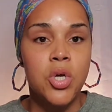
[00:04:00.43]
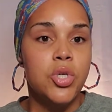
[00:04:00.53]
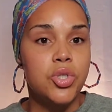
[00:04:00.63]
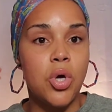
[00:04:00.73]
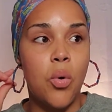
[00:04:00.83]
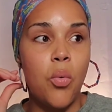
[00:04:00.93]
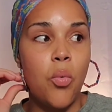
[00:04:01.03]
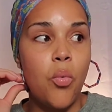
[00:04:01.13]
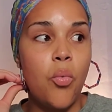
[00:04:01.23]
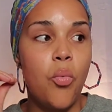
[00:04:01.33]
So
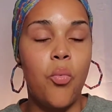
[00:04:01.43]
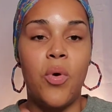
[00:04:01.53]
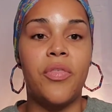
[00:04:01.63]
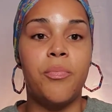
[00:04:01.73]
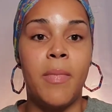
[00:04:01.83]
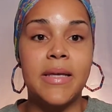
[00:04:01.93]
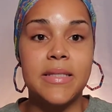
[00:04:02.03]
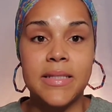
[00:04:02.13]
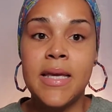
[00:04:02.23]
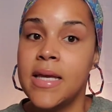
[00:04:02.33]
with my
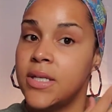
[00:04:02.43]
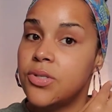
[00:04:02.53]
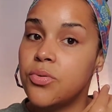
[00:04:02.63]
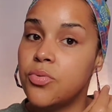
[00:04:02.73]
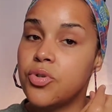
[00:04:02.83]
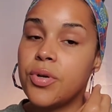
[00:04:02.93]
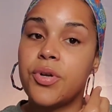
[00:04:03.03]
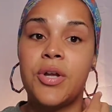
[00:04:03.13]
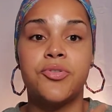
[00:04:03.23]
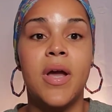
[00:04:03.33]
skin, to
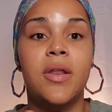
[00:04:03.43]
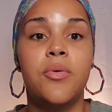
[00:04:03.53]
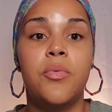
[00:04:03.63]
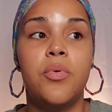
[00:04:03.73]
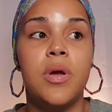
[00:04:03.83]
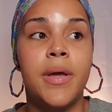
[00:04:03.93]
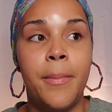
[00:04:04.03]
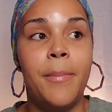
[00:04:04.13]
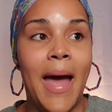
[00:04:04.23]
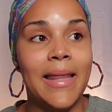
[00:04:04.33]
try to
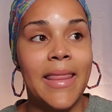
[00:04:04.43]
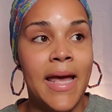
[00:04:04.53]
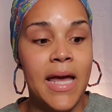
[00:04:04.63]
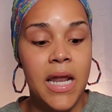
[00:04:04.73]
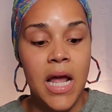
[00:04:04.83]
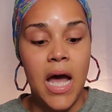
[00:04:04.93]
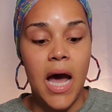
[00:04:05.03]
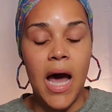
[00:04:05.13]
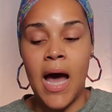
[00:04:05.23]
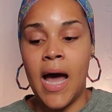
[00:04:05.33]
combat that,
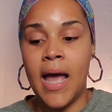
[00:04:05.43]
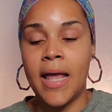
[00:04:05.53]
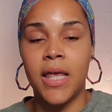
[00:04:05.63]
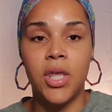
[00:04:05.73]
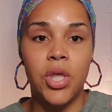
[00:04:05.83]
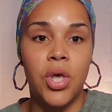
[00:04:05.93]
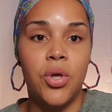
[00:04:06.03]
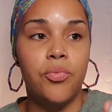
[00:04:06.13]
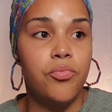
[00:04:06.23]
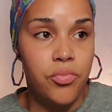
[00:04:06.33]
I
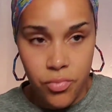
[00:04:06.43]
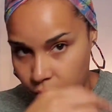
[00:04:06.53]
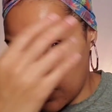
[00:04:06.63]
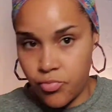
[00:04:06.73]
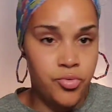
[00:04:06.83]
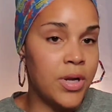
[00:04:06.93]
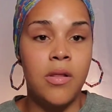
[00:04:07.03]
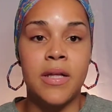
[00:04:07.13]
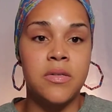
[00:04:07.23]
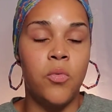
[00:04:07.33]
drink
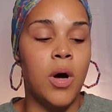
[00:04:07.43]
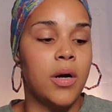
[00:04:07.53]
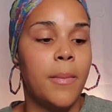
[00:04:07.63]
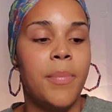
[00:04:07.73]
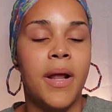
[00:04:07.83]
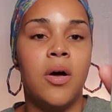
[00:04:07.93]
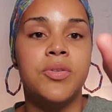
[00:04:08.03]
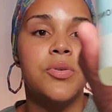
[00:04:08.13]
lots of water, but I also